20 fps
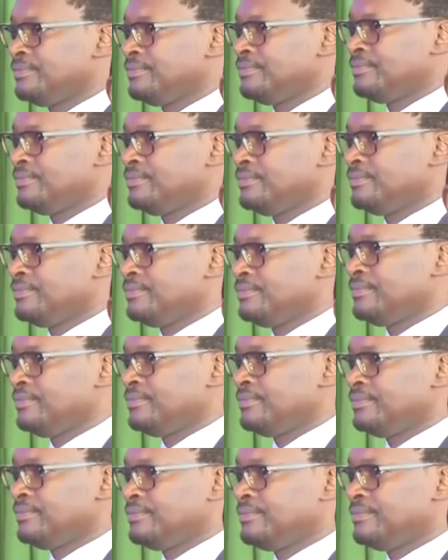
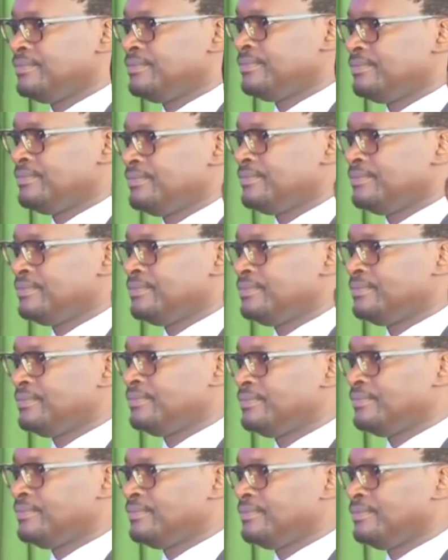
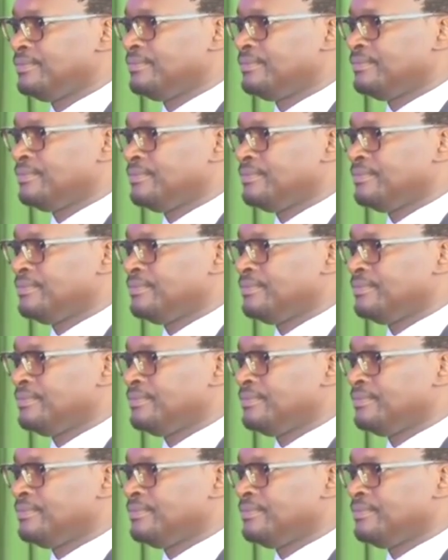This person isn't speaking.